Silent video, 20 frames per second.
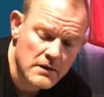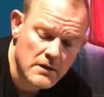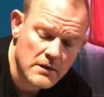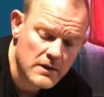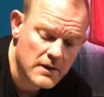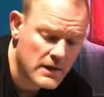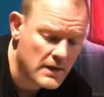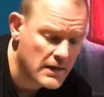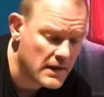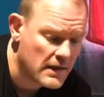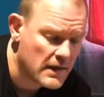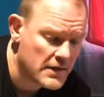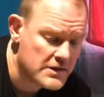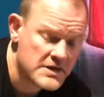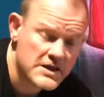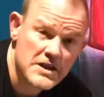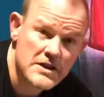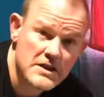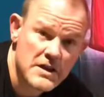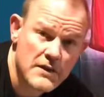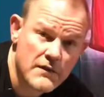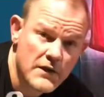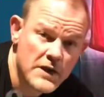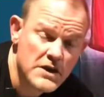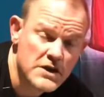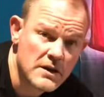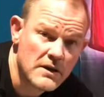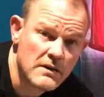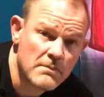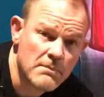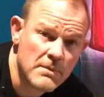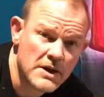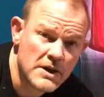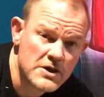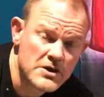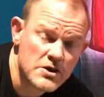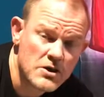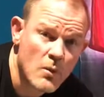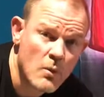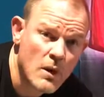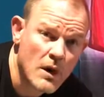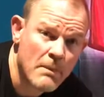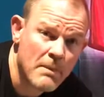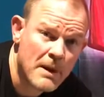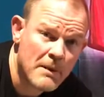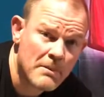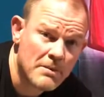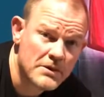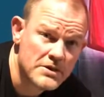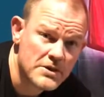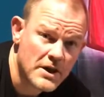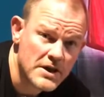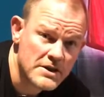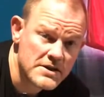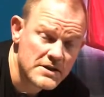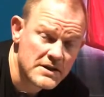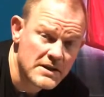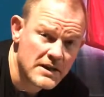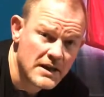this is actually a feature, but it's not well publicized.